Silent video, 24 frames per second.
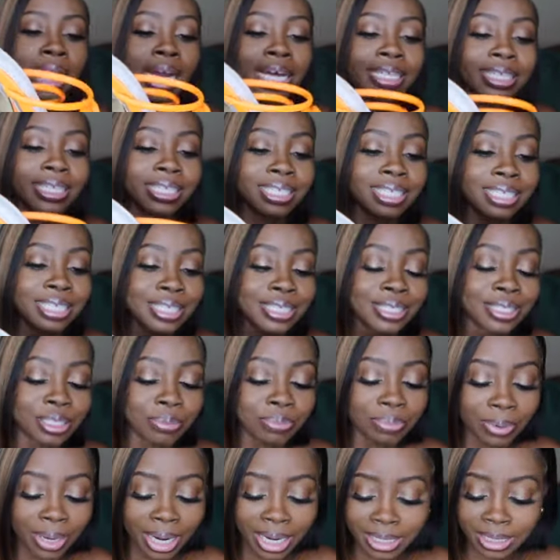got these
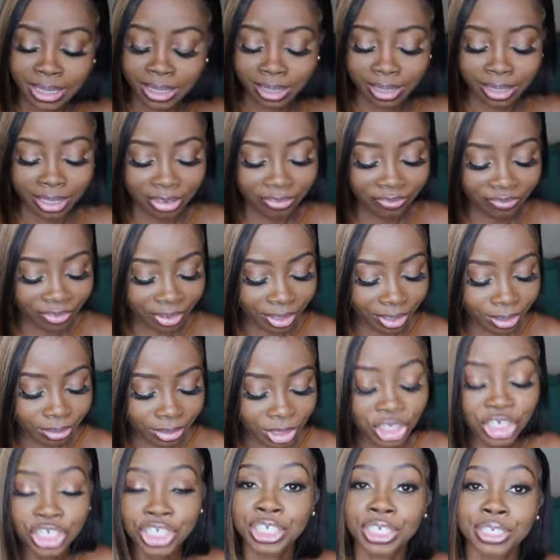surprisingly from
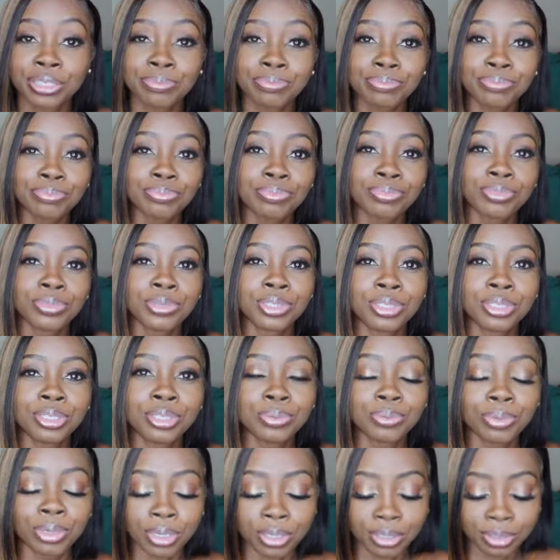Shein.
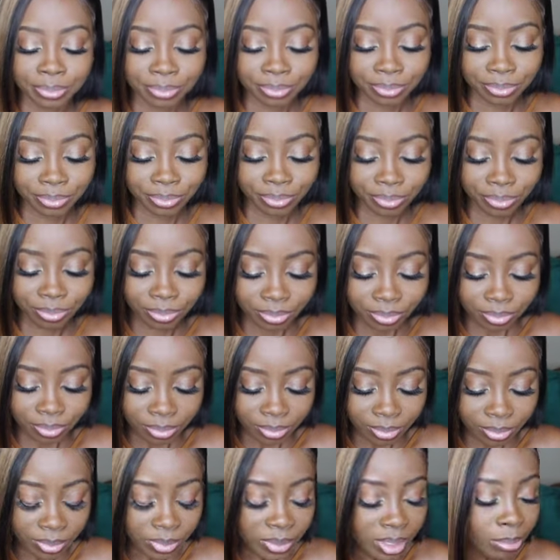These were
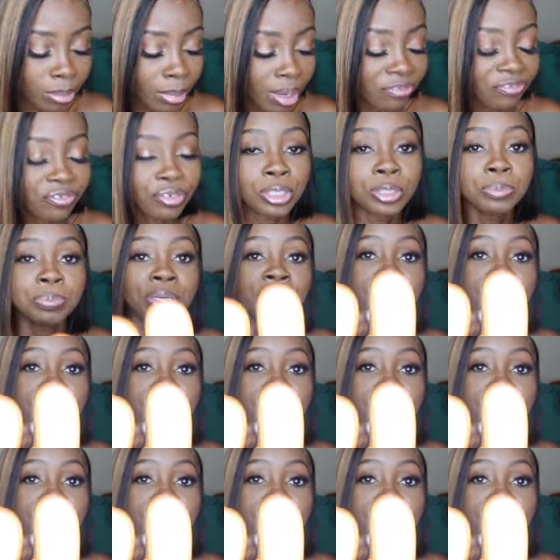my first